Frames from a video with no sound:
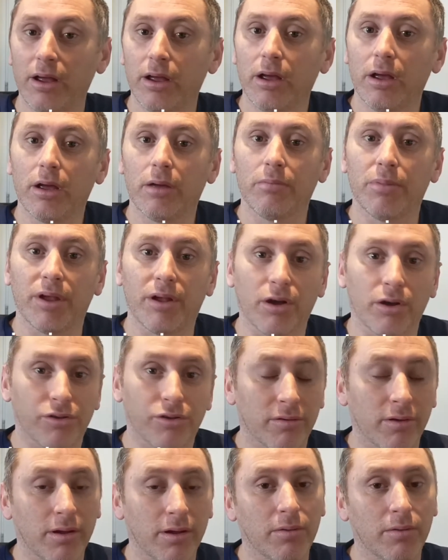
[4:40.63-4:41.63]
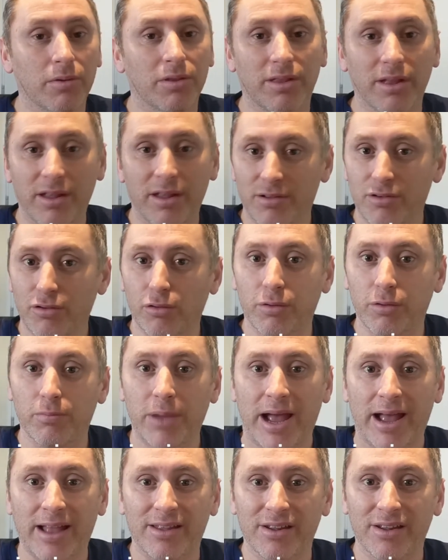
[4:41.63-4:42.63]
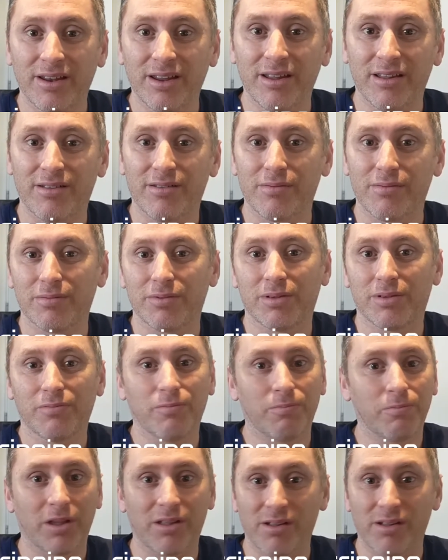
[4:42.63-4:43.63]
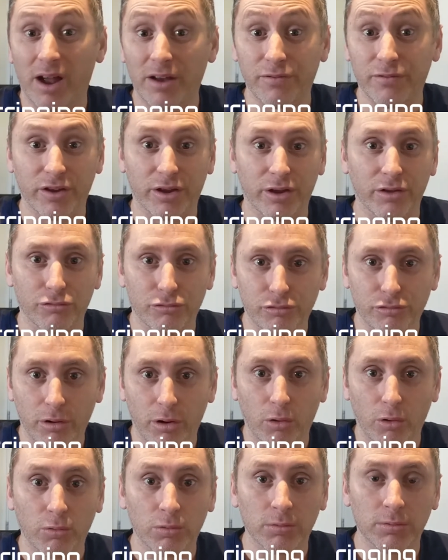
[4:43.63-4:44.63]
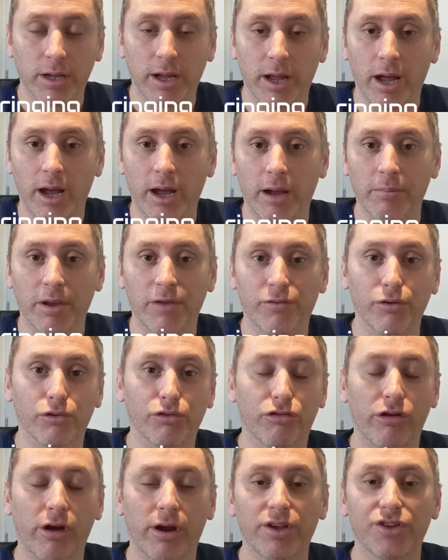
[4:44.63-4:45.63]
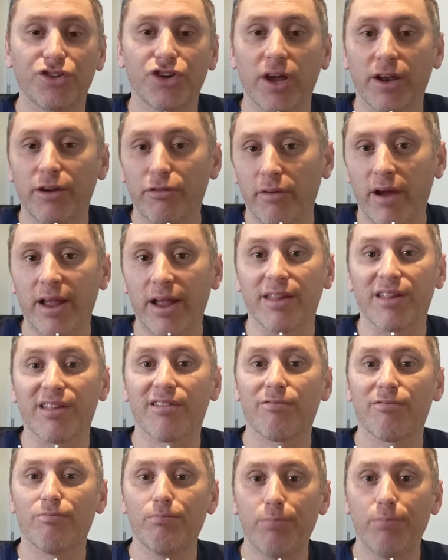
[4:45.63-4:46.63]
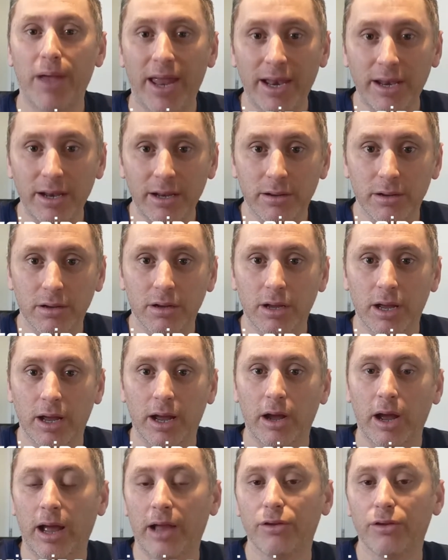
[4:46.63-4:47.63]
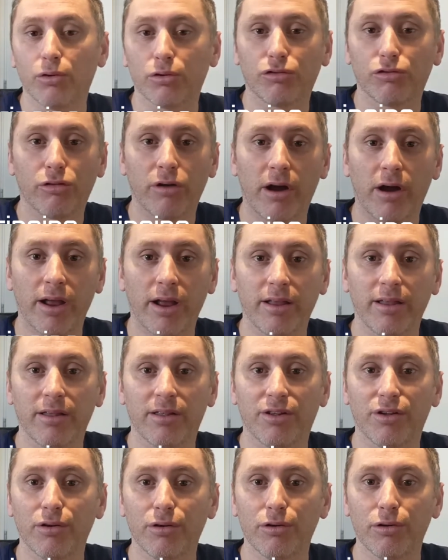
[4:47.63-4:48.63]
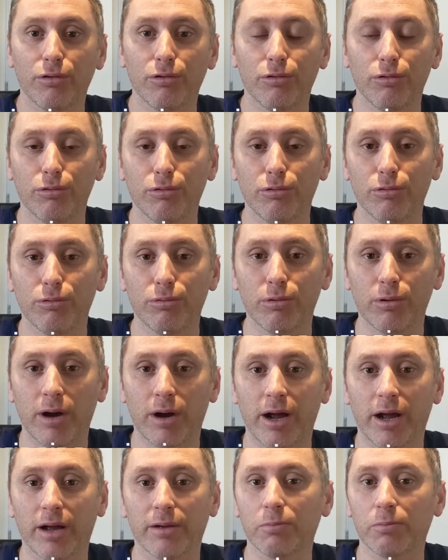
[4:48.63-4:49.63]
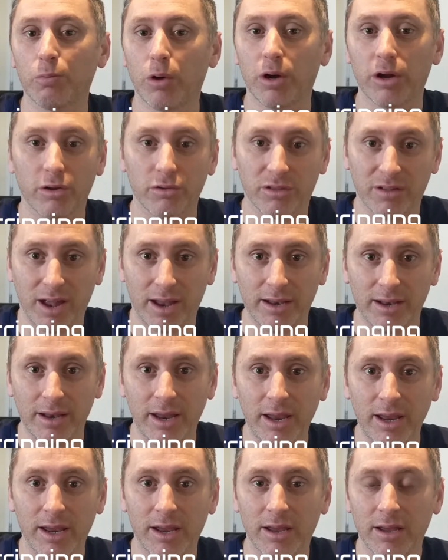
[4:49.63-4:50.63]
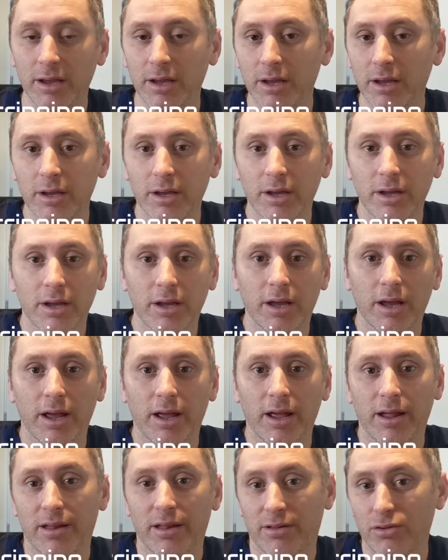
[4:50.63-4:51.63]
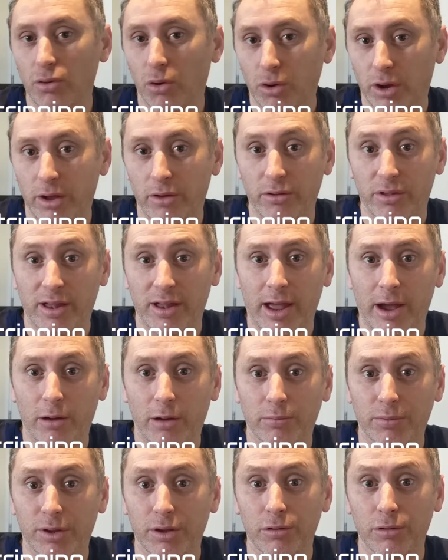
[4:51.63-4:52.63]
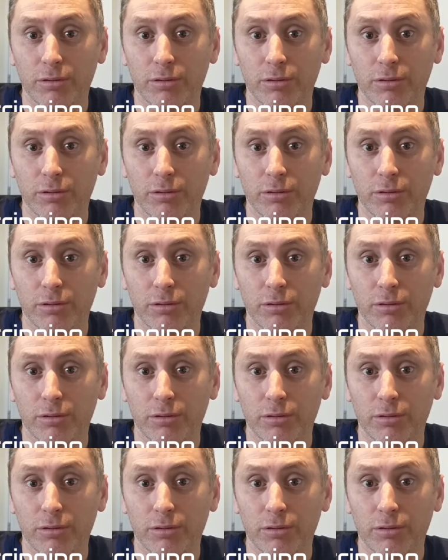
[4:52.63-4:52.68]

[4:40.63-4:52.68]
because this sort of pattern is designed for control. If you're trying to generate spin and you're trying to work on technique, it's not going to help you.